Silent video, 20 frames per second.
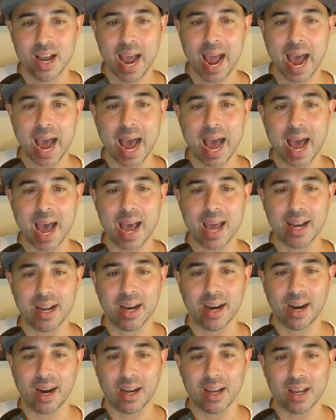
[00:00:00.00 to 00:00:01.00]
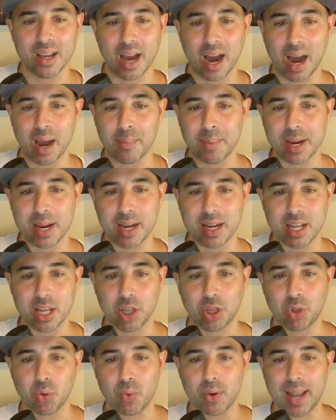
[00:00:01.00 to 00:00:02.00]

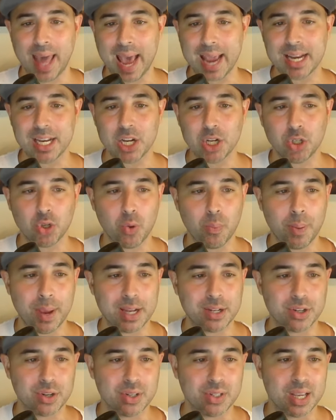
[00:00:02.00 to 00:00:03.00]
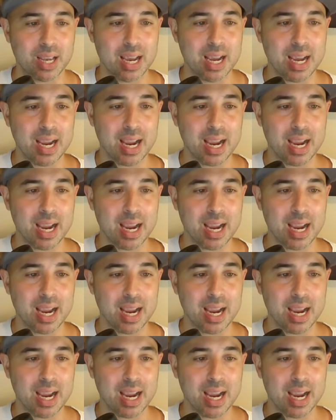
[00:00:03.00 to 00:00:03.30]
he threw 92 pitches.